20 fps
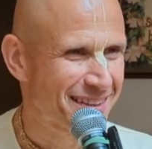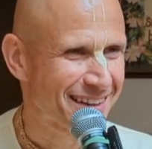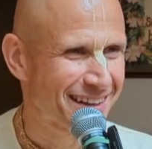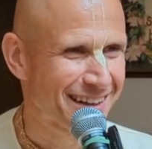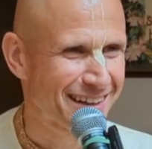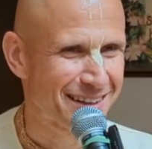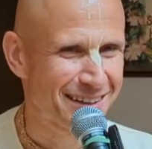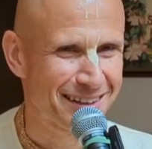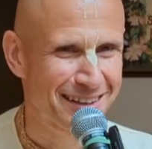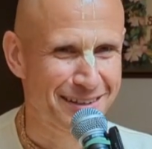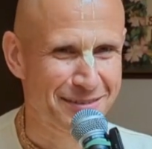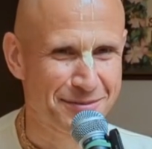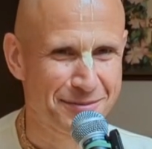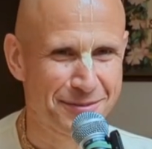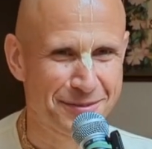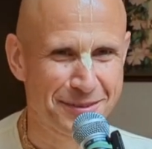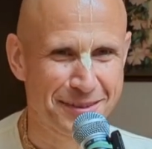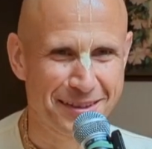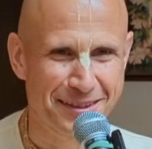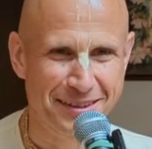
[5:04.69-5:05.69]

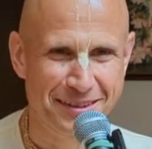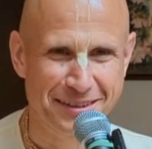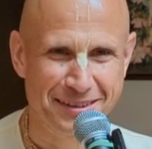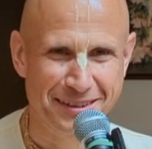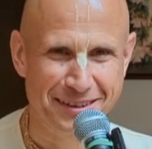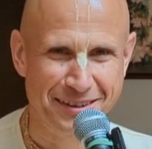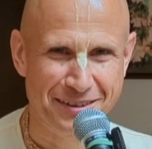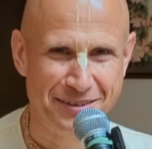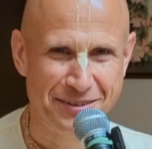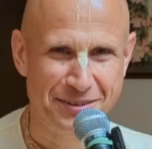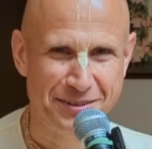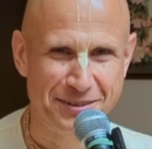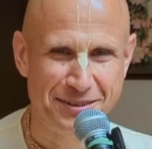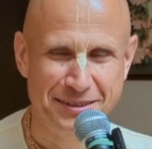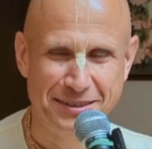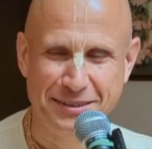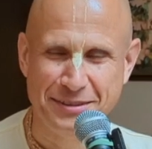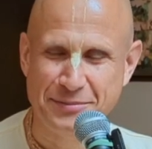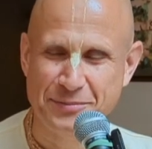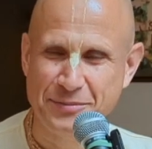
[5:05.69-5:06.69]
I thought,
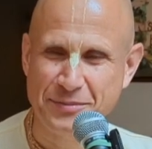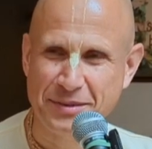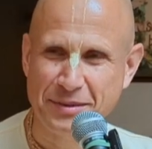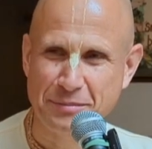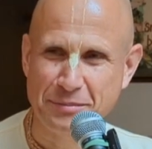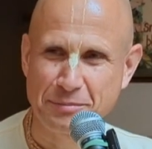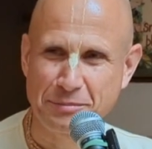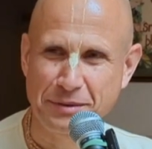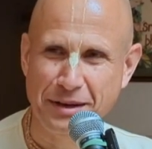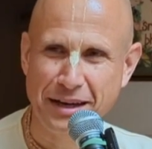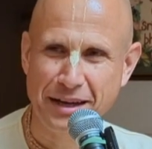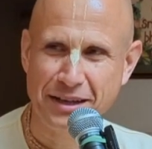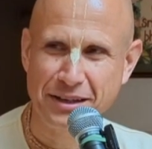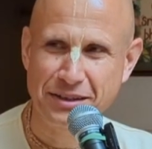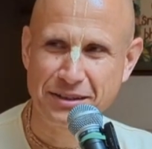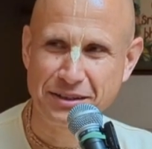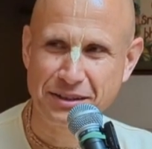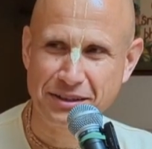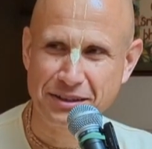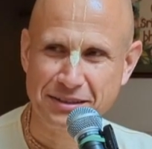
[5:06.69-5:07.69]
my
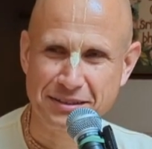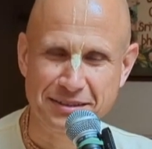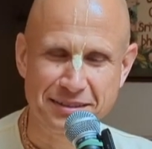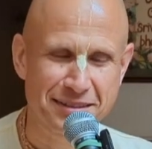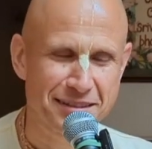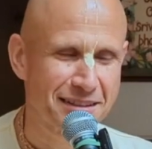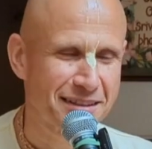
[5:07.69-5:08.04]
God,